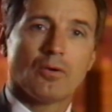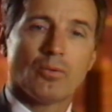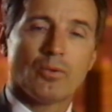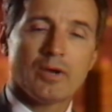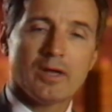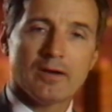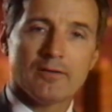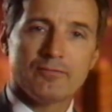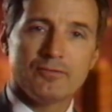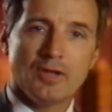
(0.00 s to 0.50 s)

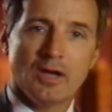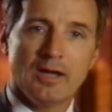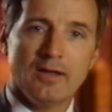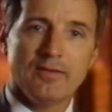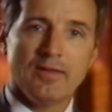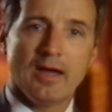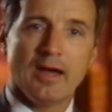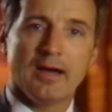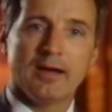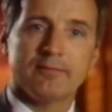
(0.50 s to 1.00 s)
We have done
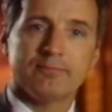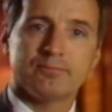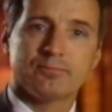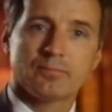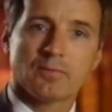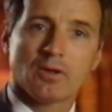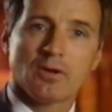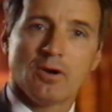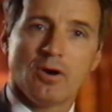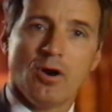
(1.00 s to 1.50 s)
that
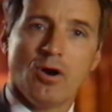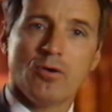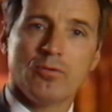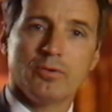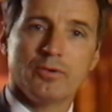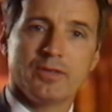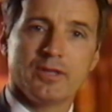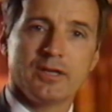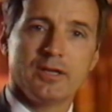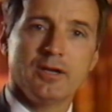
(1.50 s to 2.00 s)

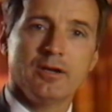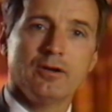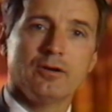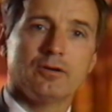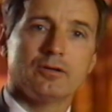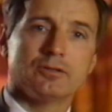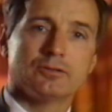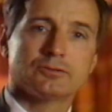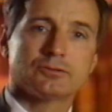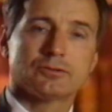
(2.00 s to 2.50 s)
over the
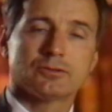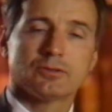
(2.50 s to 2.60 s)
years.